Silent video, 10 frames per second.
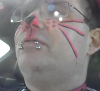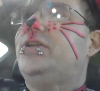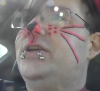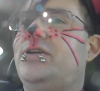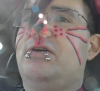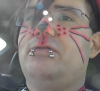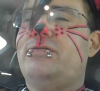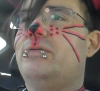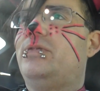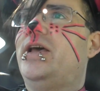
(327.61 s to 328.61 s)
when you go
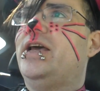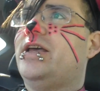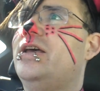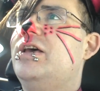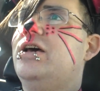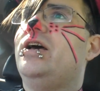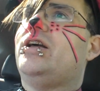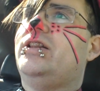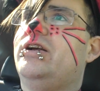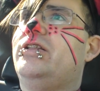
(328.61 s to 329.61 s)
from like a
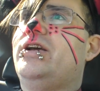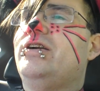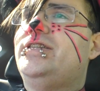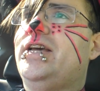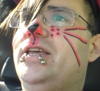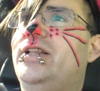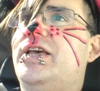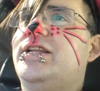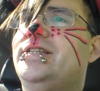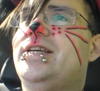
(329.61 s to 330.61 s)
clearly
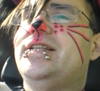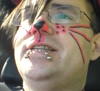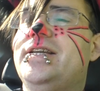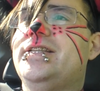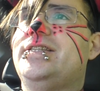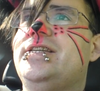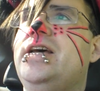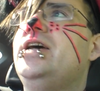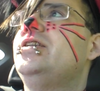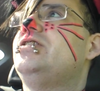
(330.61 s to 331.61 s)
articulated sentence
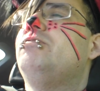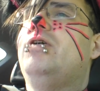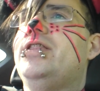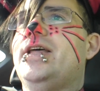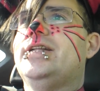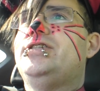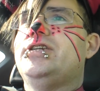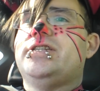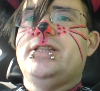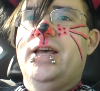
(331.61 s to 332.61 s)
to one that's
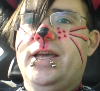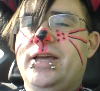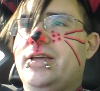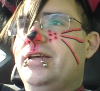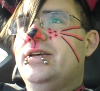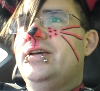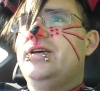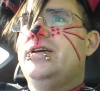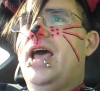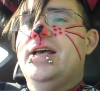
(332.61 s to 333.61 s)
just like
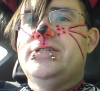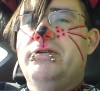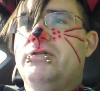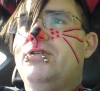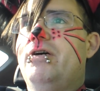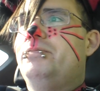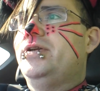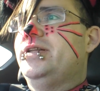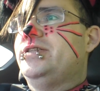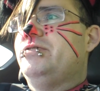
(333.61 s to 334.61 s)
has no thought
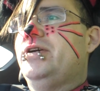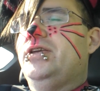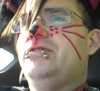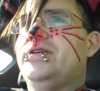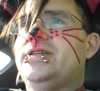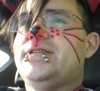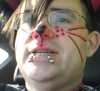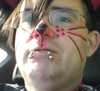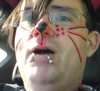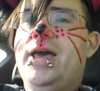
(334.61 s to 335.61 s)
put into it, you can
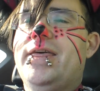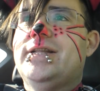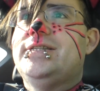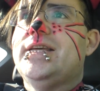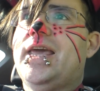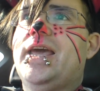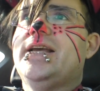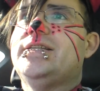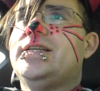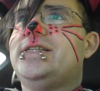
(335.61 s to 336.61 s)
see why that's the
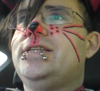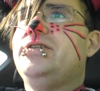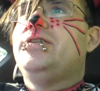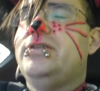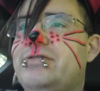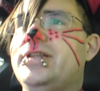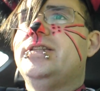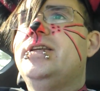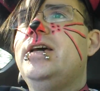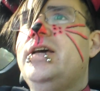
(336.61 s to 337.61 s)
case. It's you, you
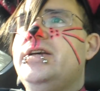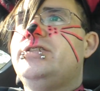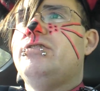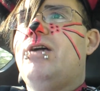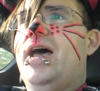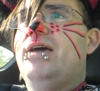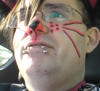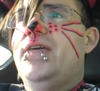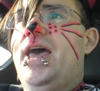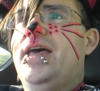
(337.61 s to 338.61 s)
can
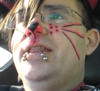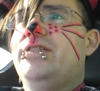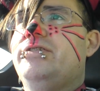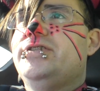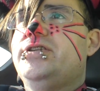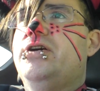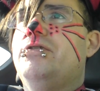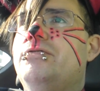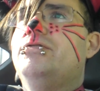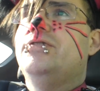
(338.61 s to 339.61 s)
derive that there's no